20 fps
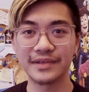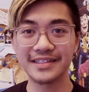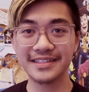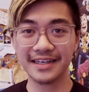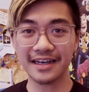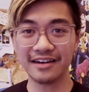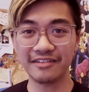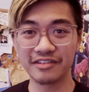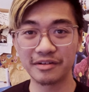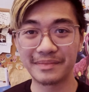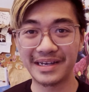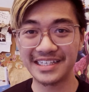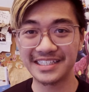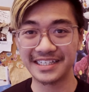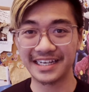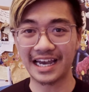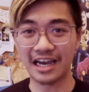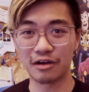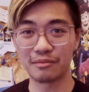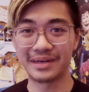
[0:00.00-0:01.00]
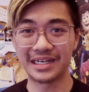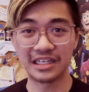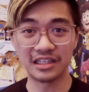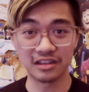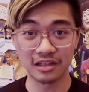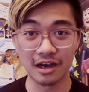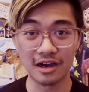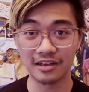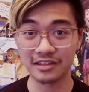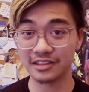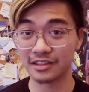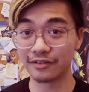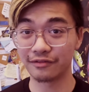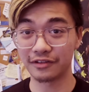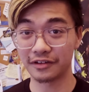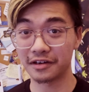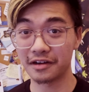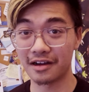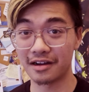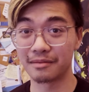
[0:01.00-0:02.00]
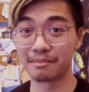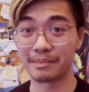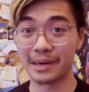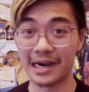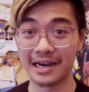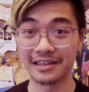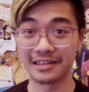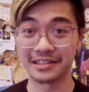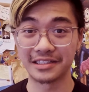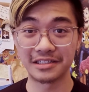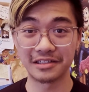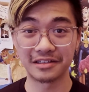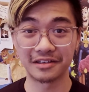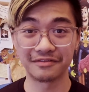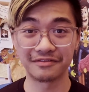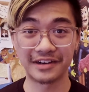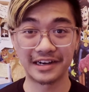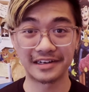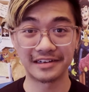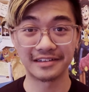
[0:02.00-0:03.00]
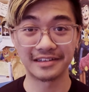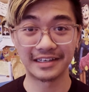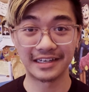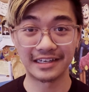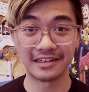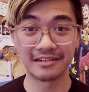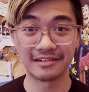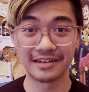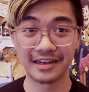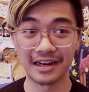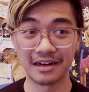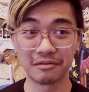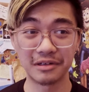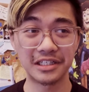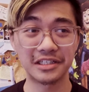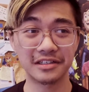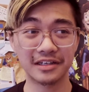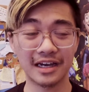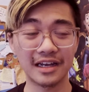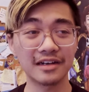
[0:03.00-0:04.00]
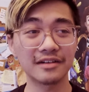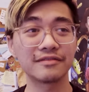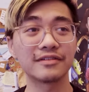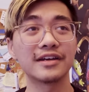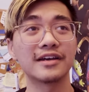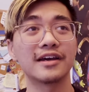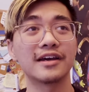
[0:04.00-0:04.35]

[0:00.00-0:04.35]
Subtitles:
It's kind of amazing how many lost and forgotten pilots you can find on the internet, which kind of